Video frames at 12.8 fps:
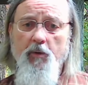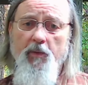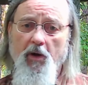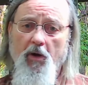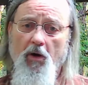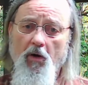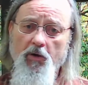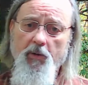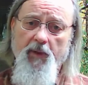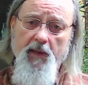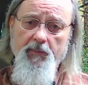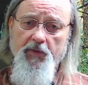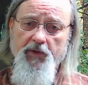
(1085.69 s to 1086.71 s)
but all the
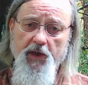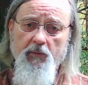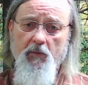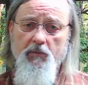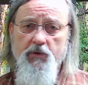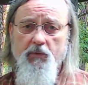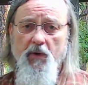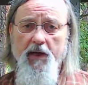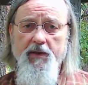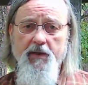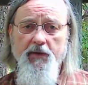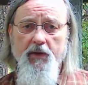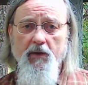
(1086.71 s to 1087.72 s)
people did what was right
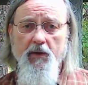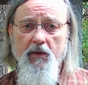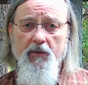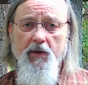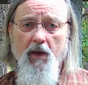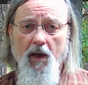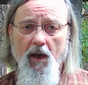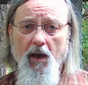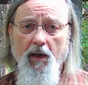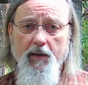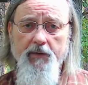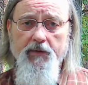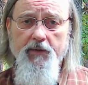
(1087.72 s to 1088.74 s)
in their own
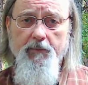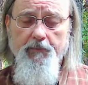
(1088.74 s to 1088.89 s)
eyes.